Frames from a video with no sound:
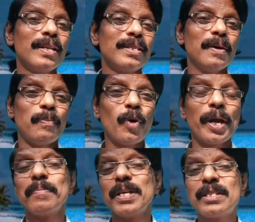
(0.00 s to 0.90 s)
the
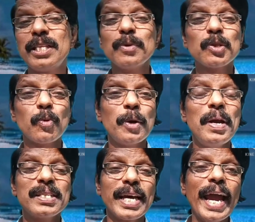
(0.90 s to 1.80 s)
poem, the theme of the poem
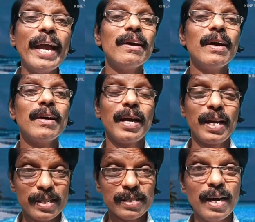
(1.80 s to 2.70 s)
is
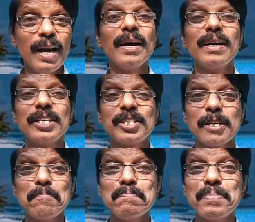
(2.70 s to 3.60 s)
the
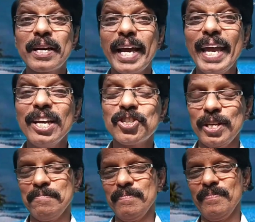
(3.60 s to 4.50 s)

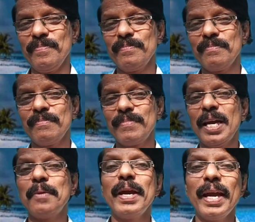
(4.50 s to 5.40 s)
separation.
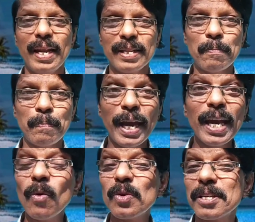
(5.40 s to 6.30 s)
I mean, the
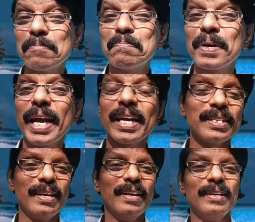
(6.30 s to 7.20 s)
pain of
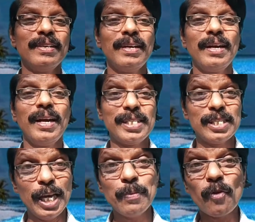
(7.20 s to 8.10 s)
separation is the
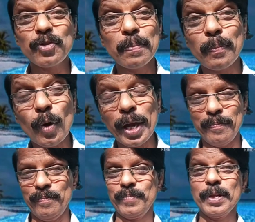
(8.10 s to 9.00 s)
theme of the
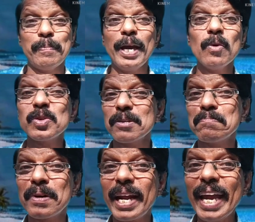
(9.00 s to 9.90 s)
poem. The pain of
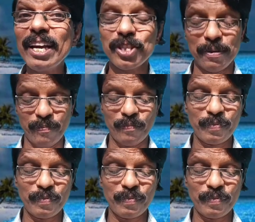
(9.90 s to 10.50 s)
separation.